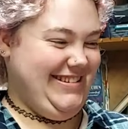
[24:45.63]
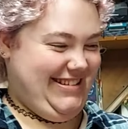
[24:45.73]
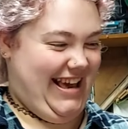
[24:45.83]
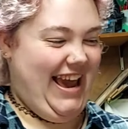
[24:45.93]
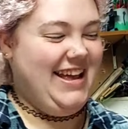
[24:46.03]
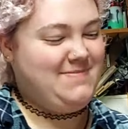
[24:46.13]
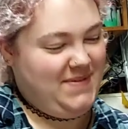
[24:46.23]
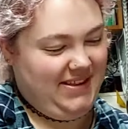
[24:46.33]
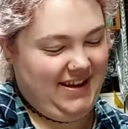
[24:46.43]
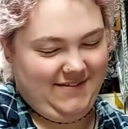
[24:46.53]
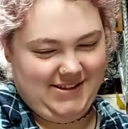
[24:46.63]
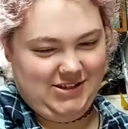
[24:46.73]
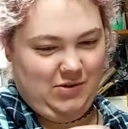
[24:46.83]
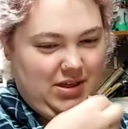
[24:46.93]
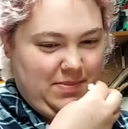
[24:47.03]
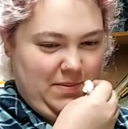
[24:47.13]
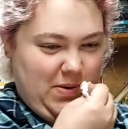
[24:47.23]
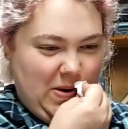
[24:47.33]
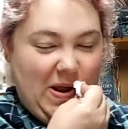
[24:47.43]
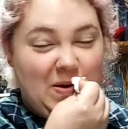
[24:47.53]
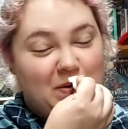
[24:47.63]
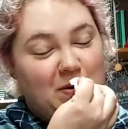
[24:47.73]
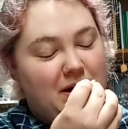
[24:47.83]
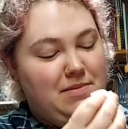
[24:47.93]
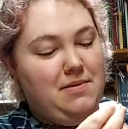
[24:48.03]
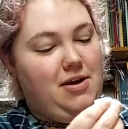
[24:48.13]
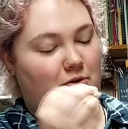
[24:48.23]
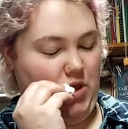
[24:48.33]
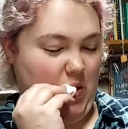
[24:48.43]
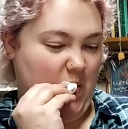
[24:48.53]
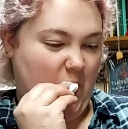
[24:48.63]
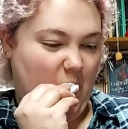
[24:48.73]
I just can't believe it's toilet paper. And I'm going to wipe my mouth with it.